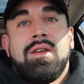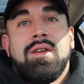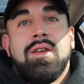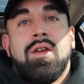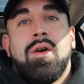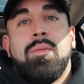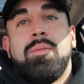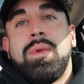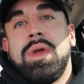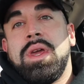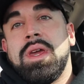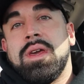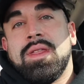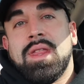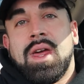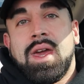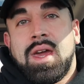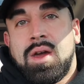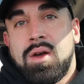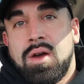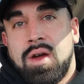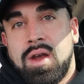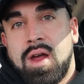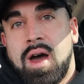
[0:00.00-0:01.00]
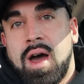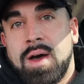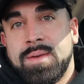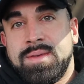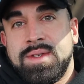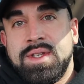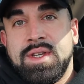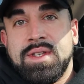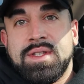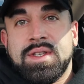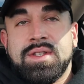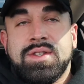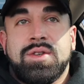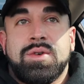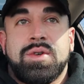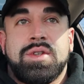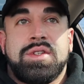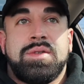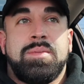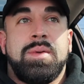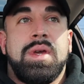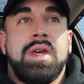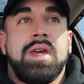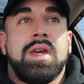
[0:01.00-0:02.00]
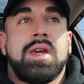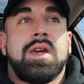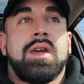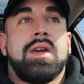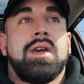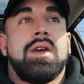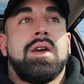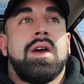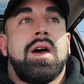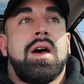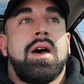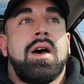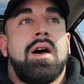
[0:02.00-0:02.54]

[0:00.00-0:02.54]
you know, be in like an off season, so to speak.